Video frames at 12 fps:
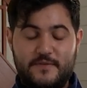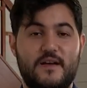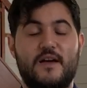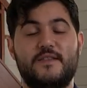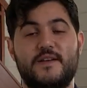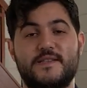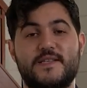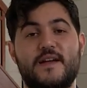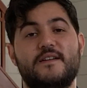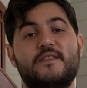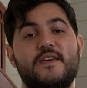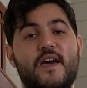On the inside
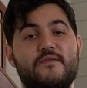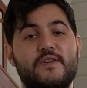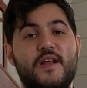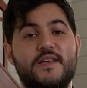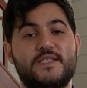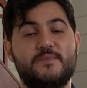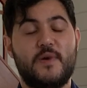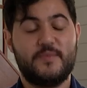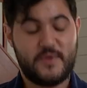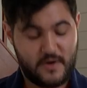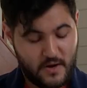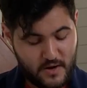of the Everyday Zip Up,
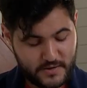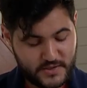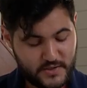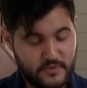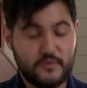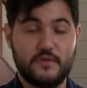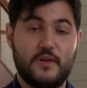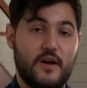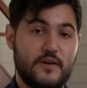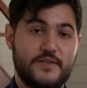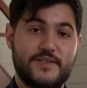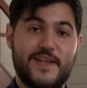there are two
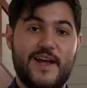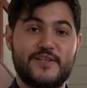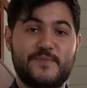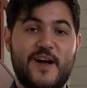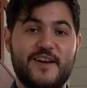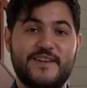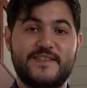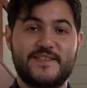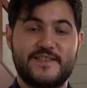large stash pockets.